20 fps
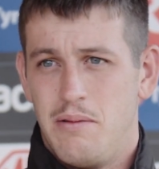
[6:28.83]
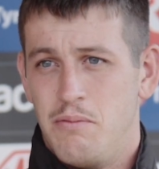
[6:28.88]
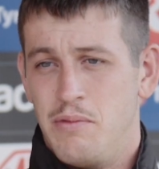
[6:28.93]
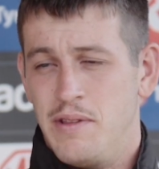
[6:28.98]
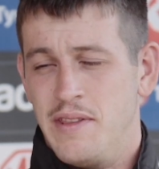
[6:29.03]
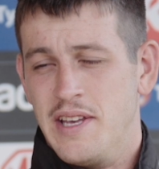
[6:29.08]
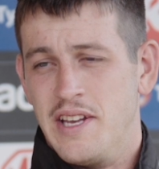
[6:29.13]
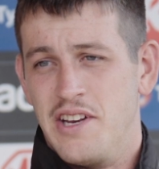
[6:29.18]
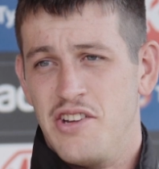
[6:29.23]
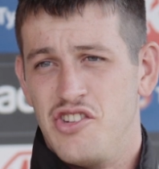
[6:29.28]

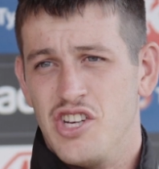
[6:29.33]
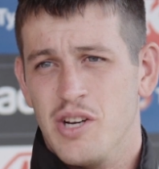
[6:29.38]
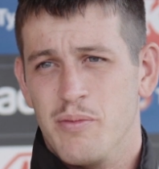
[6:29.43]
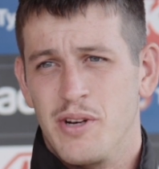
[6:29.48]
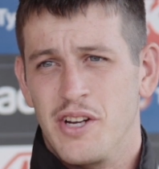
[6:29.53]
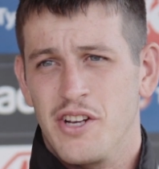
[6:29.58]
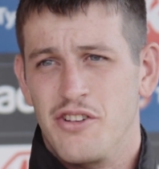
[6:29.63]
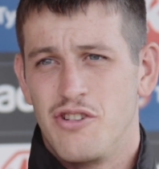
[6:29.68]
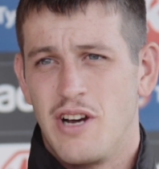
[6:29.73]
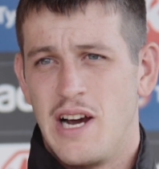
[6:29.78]
with the energy I
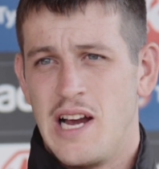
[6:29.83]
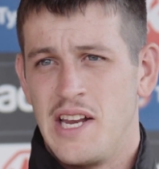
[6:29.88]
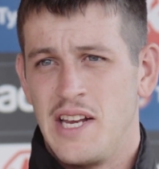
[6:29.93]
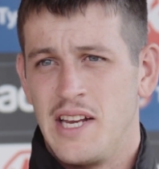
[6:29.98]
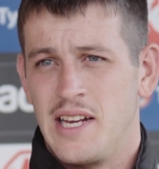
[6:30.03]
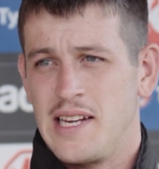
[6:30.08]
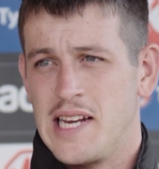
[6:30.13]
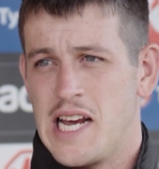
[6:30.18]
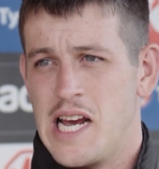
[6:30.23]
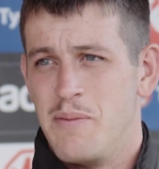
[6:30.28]
bring at
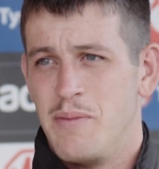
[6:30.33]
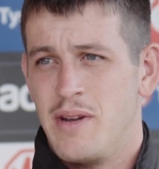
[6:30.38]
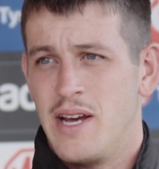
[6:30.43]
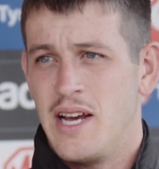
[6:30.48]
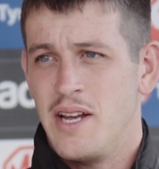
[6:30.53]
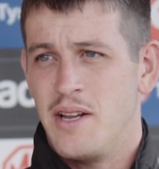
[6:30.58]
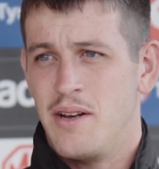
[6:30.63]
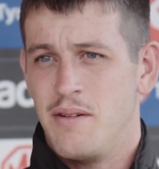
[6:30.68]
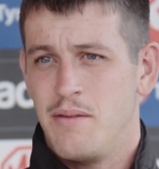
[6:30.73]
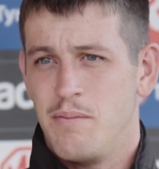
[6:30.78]
training and game
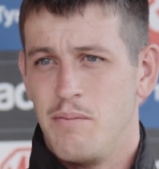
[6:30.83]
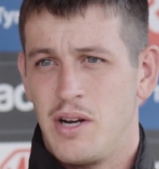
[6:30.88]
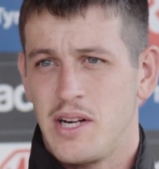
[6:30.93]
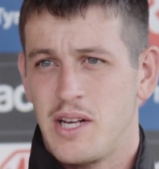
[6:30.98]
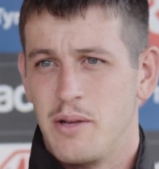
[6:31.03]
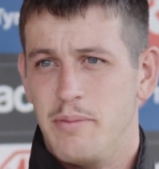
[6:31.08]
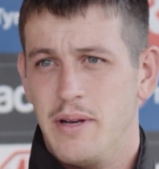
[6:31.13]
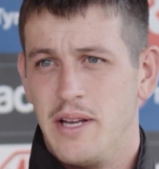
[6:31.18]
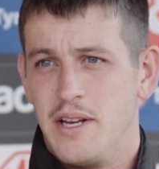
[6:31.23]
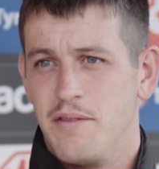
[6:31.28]
day and my
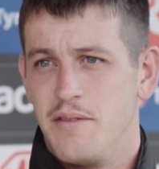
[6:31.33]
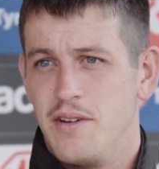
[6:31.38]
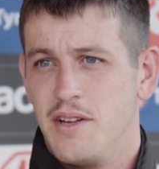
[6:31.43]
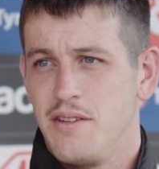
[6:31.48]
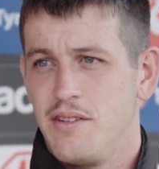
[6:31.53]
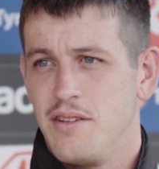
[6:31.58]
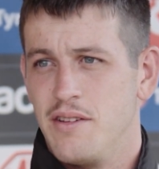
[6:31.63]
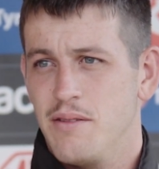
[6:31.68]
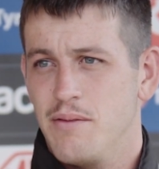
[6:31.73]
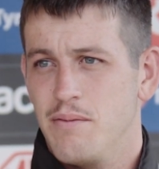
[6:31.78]

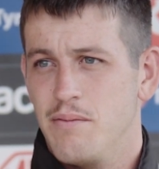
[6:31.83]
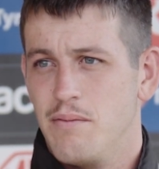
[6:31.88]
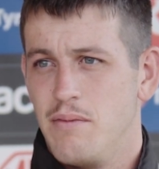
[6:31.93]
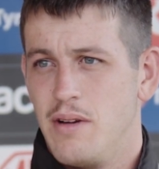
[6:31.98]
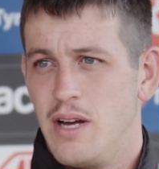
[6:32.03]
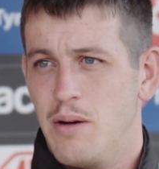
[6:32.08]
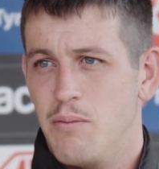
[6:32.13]
competitiveness and